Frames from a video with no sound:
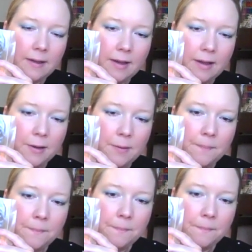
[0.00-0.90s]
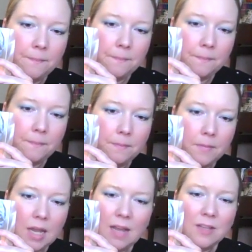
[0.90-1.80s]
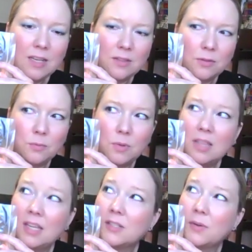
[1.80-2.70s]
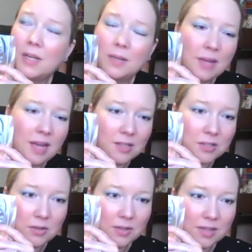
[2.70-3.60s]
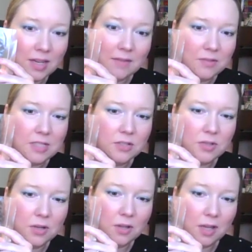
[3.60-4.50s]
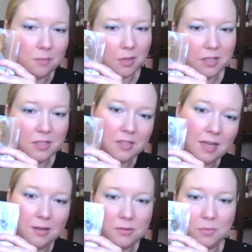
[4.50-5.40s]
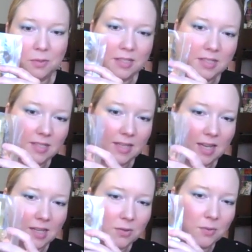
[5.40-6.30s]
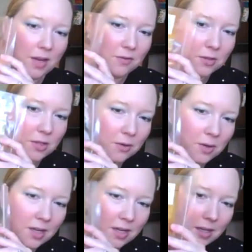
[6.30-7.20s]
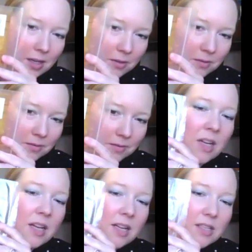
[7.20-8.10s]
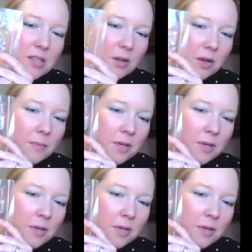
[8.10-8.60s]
I have like 3 things already in my house that I've stitched that are like bless this house or bless this nest or whatever. So, you know, so I'm